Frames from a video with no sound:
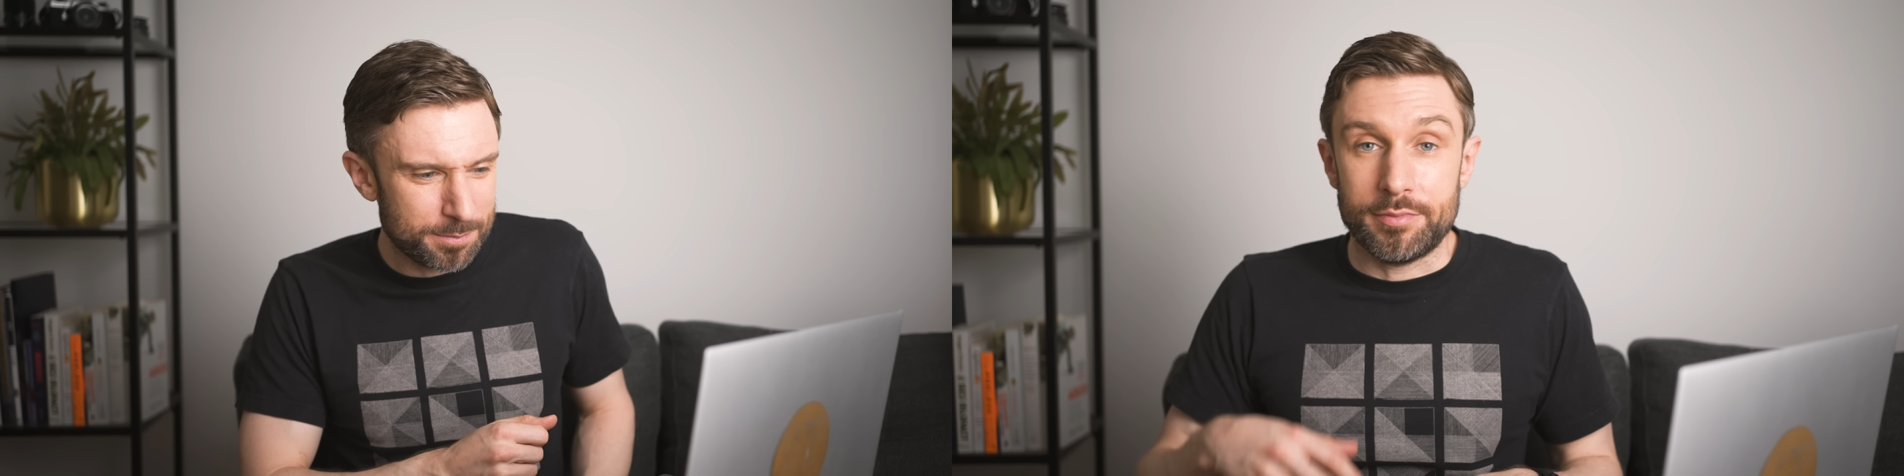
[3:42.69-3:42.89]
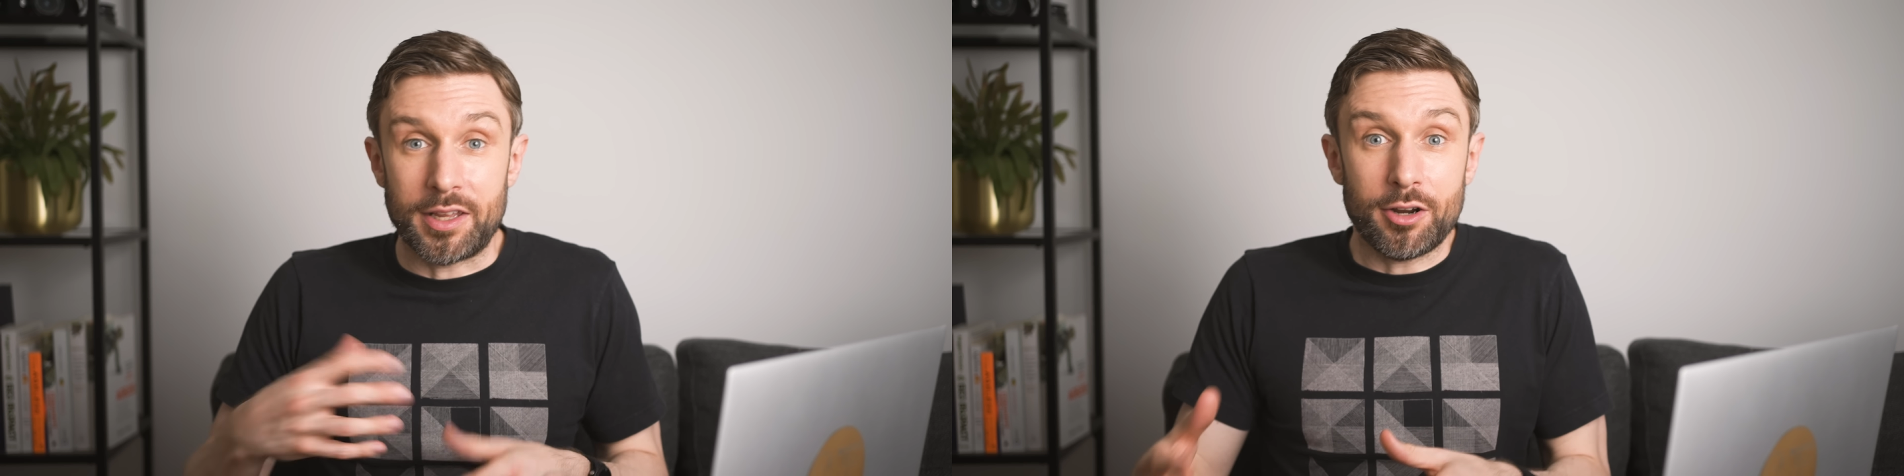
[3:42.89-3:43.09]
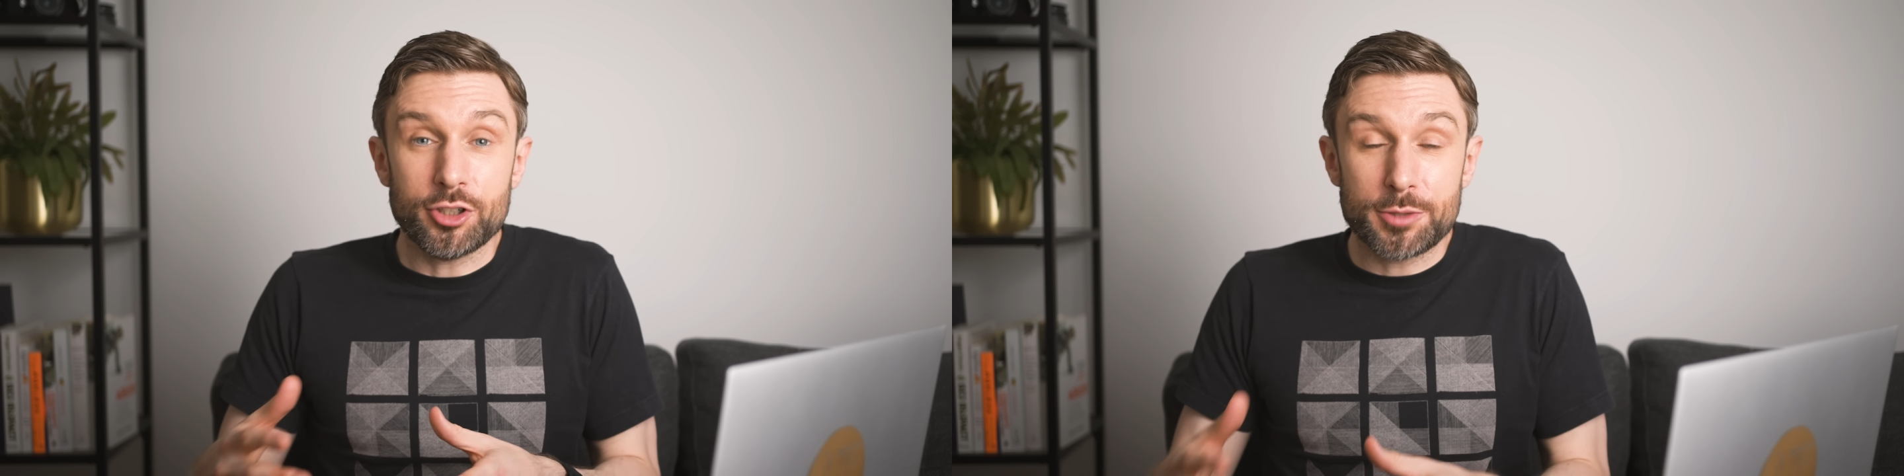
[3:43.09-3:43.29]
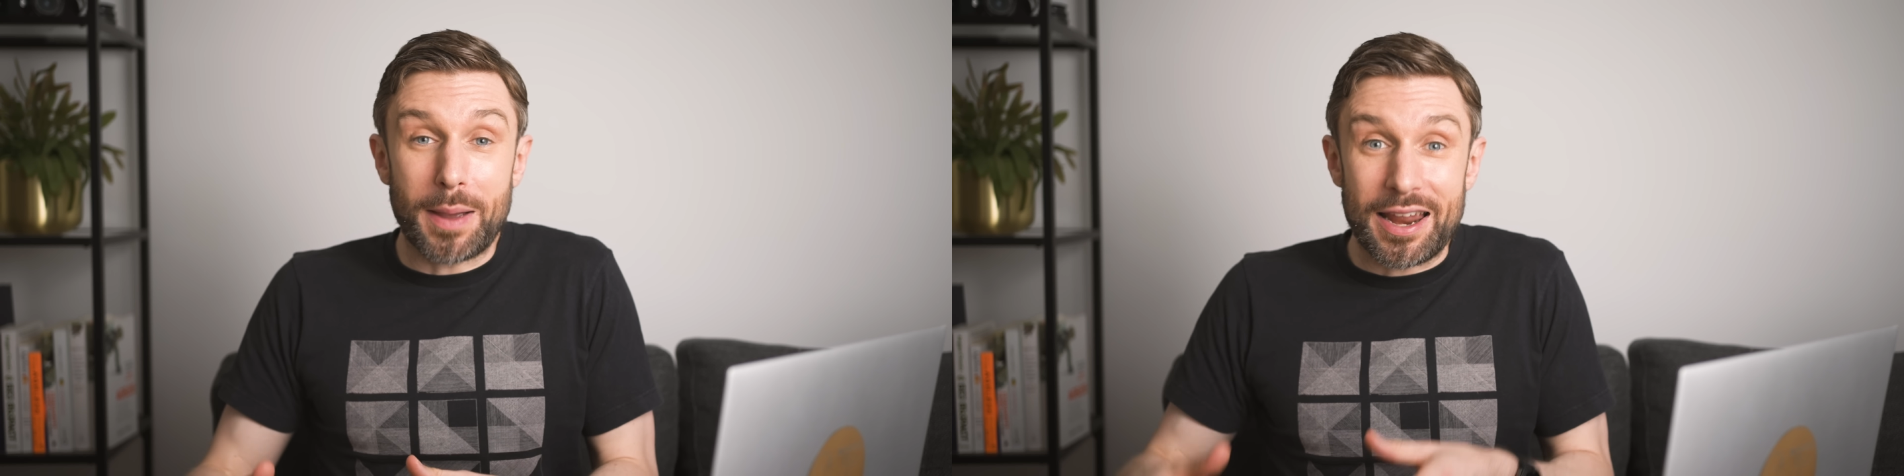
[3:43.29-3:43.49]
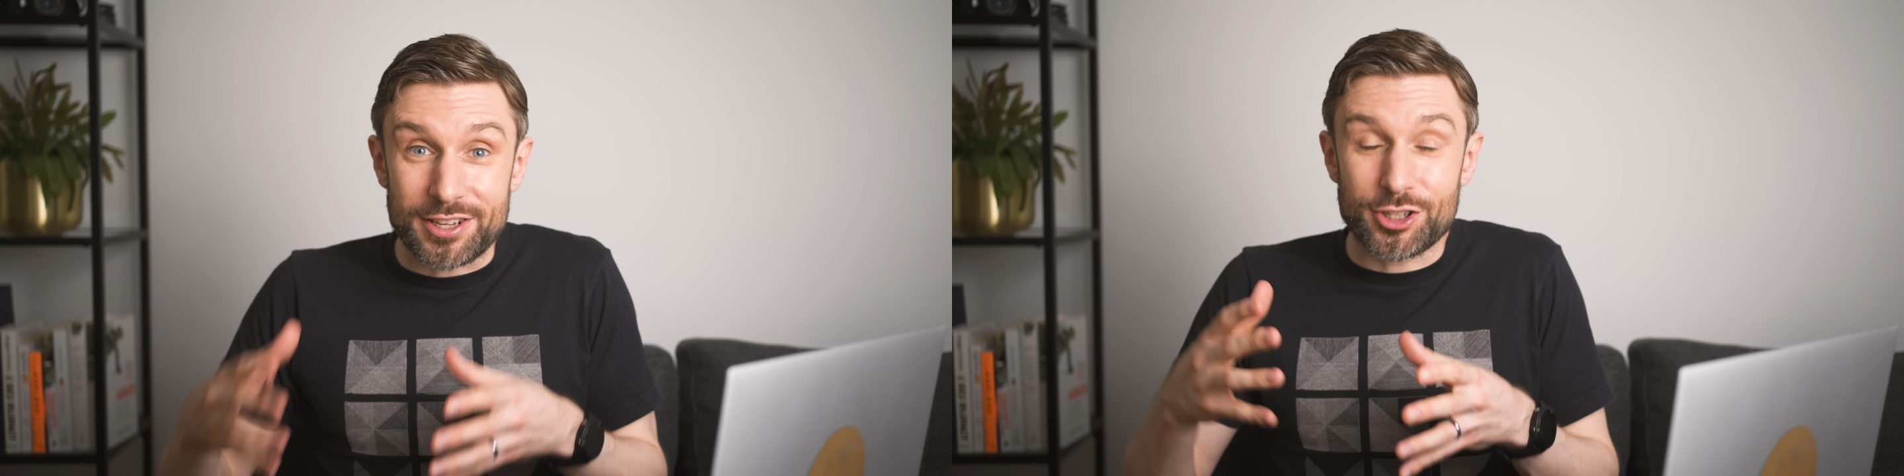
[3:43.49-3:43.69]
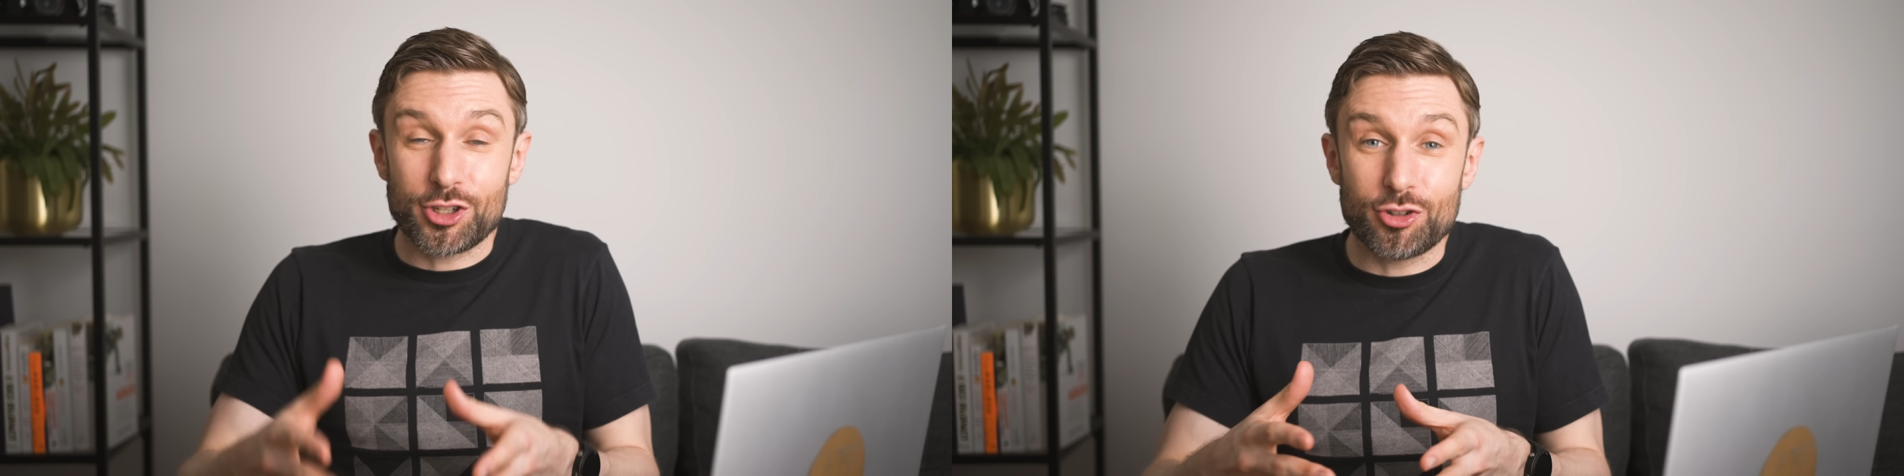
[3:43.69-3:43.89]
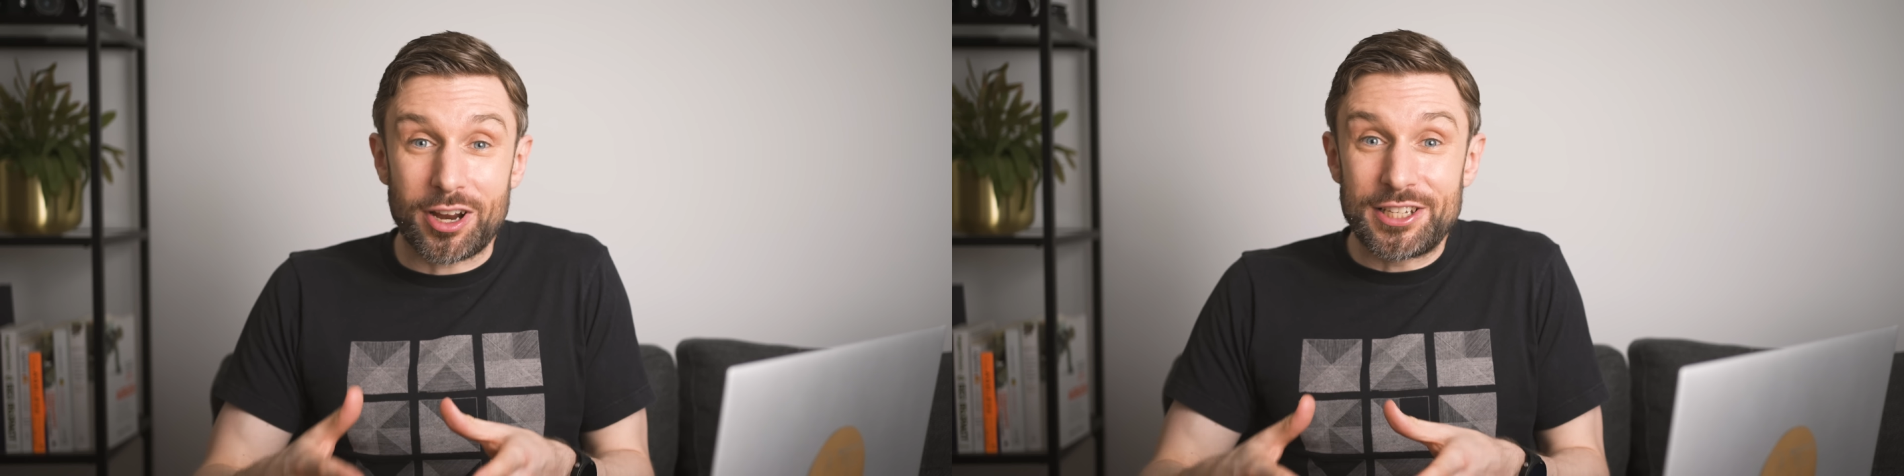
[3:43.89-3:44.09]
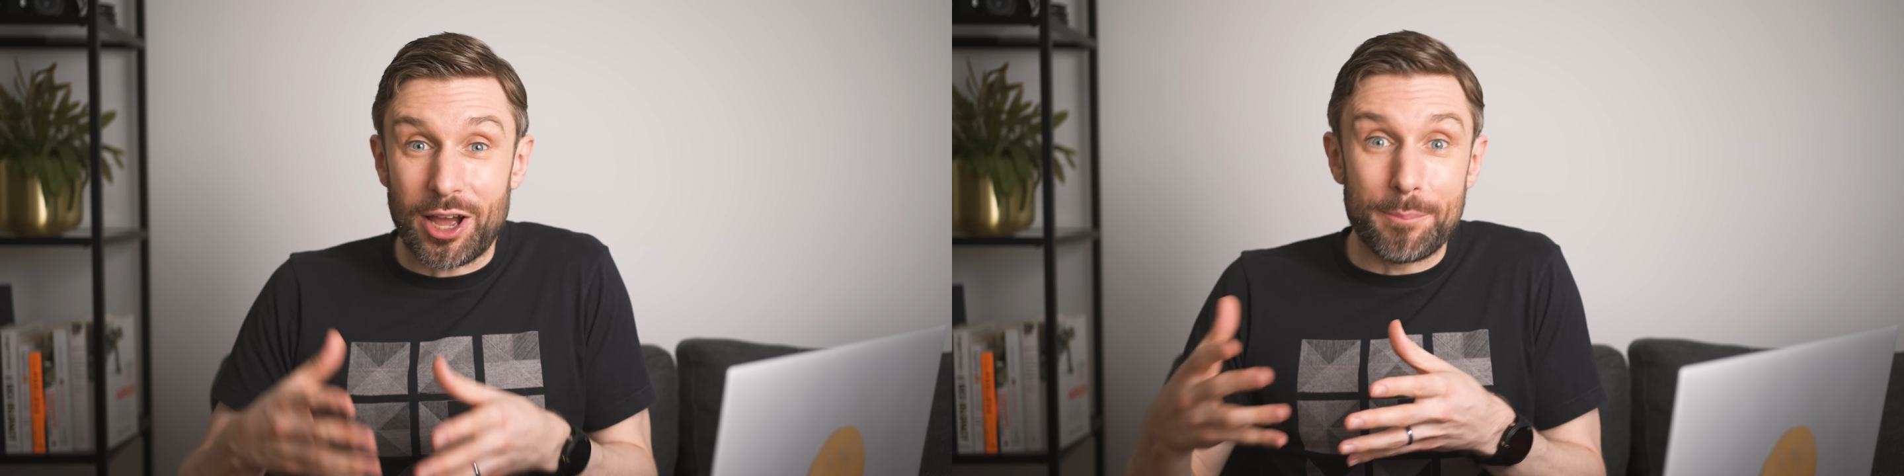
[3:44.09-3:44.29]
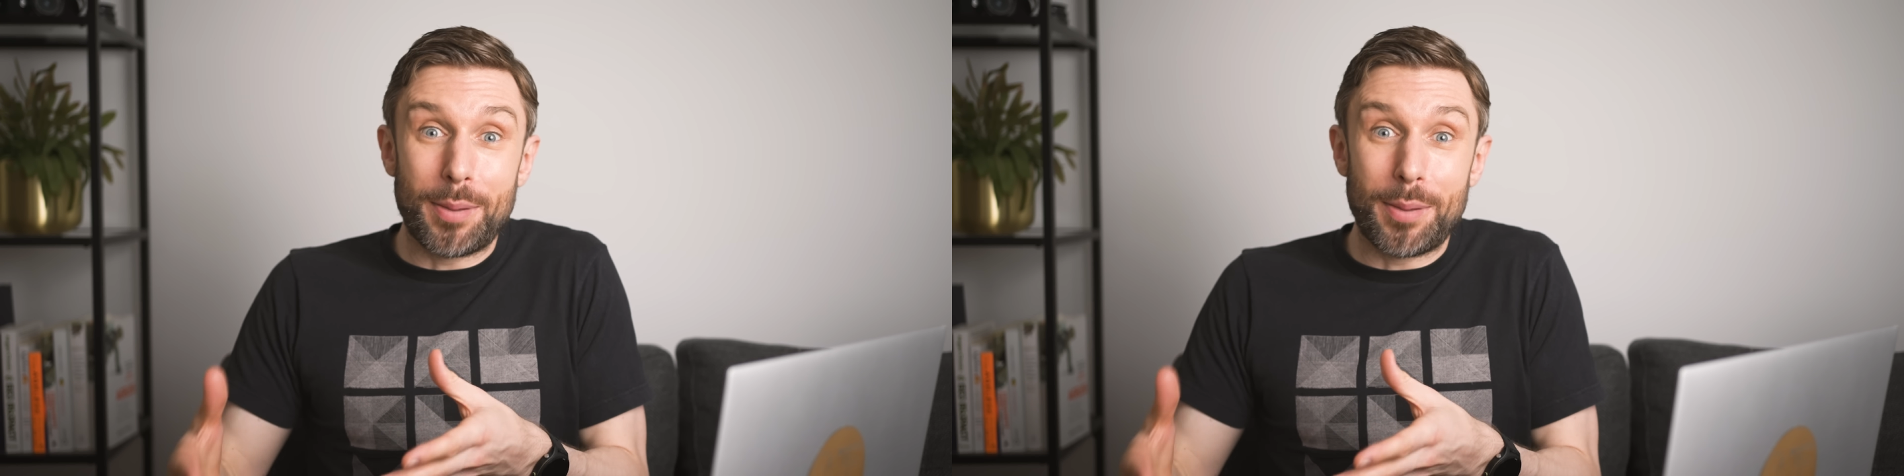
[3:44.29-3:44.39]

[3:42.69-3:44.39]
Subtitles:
They're not just bad at straight-up